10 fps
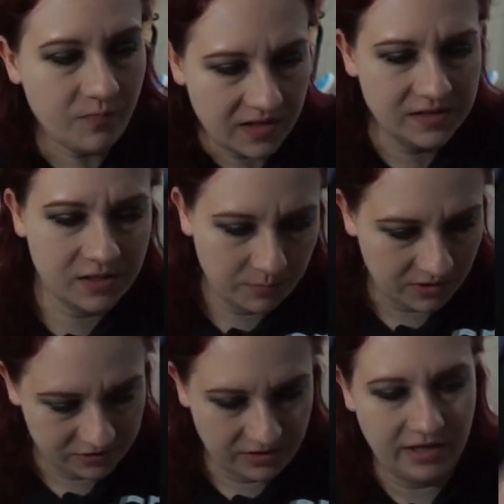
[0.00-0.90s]
Some
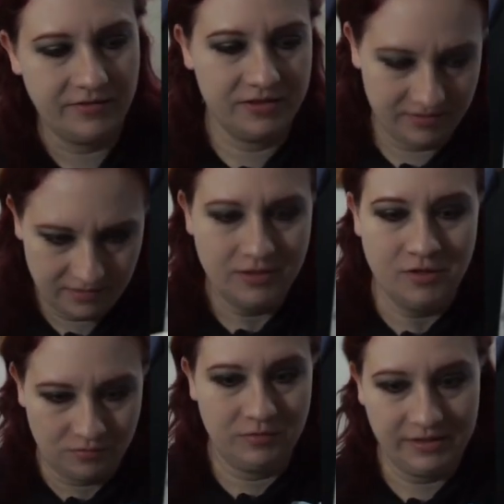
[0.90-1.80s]
parts I'll have to
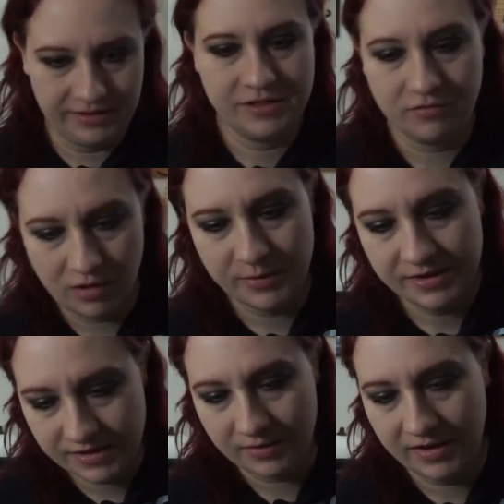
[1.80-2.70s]
really scrub in,
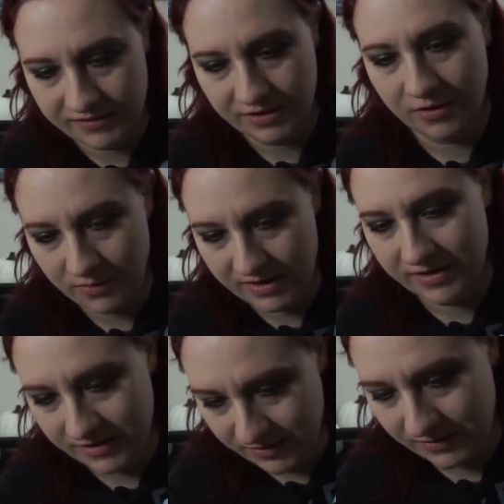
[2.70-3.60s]
so I'll have to go in
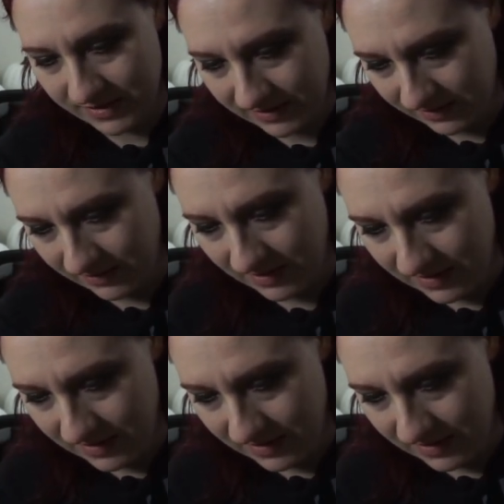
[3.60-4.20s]
and do this little